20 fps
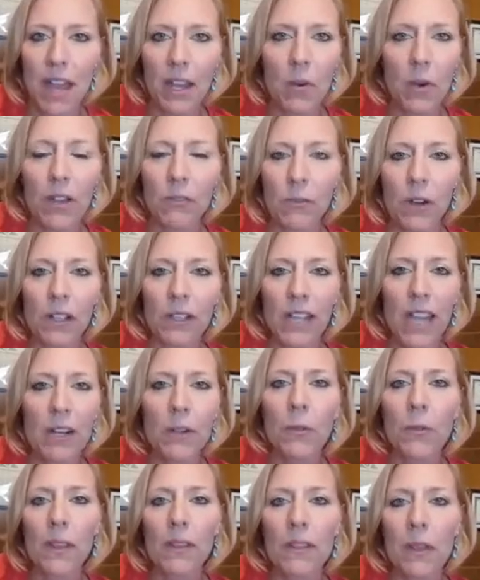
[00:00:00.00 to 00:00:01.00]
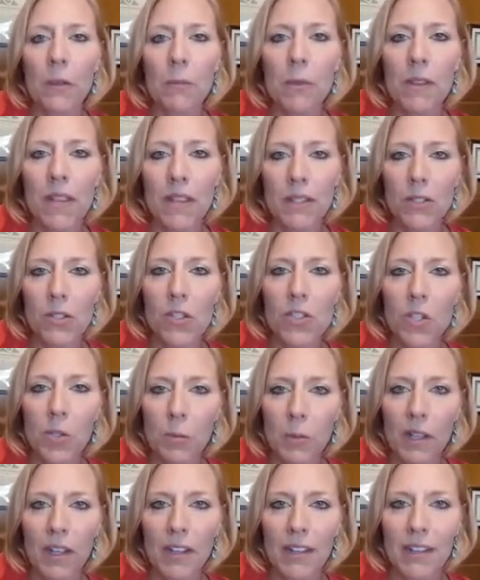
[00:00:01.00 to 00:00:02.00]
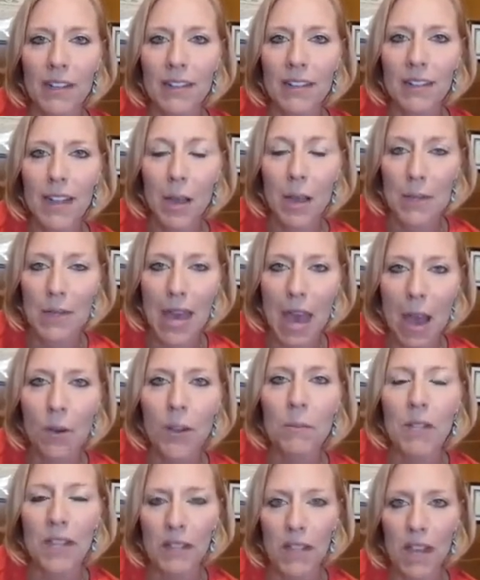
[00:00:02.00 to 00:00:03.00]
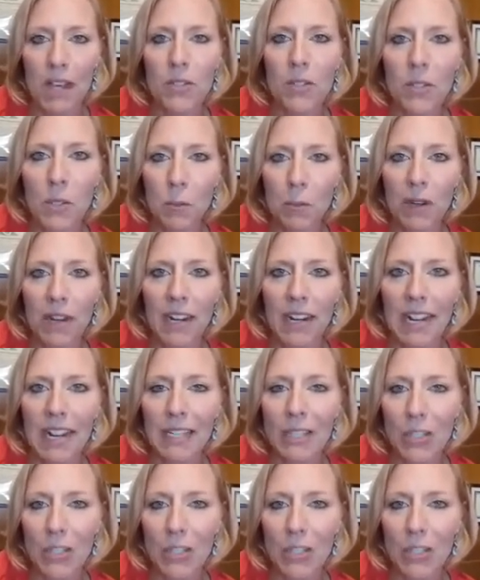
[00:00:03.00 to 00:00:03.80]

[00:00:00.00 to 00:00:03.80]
And quite frankly, I don't think they would be that stupid. I mean, that would be a lot of stupidity.